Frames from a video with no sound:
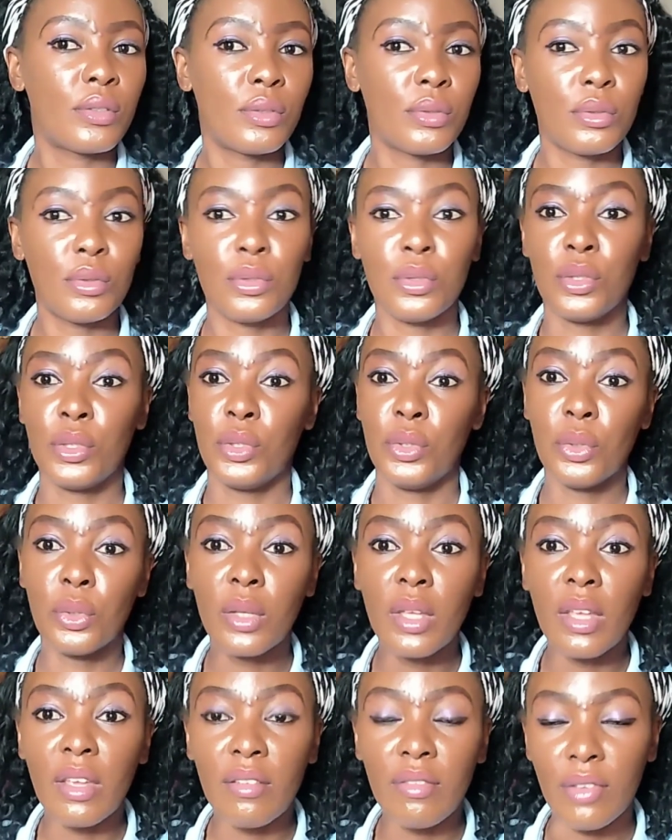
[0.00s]
to the
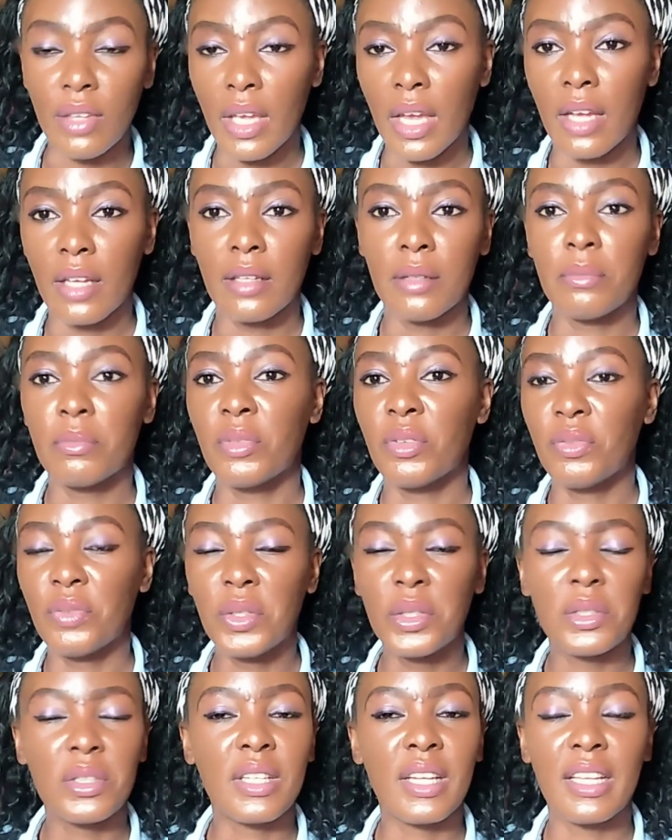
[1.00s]
UKVI
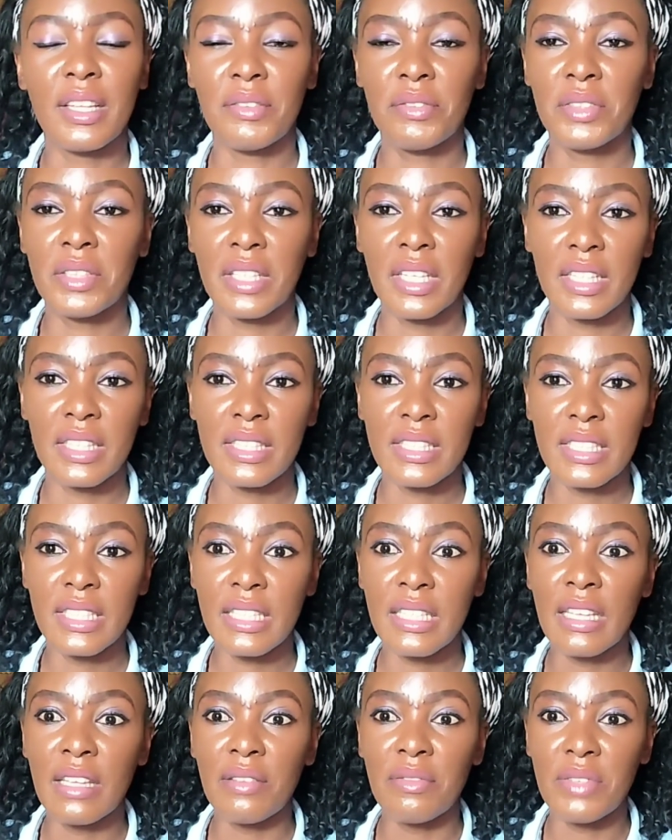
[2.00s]
before you can even get
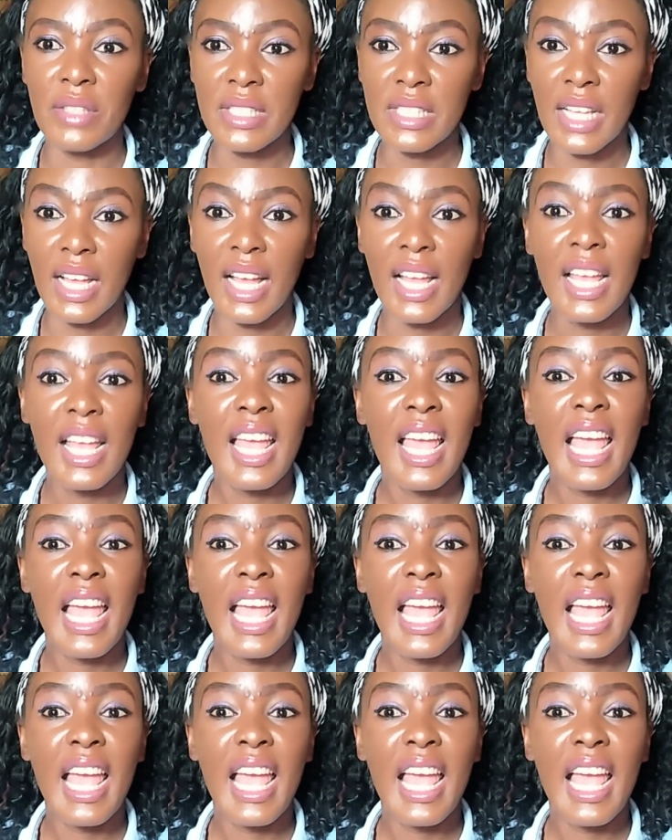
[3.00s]
a visa.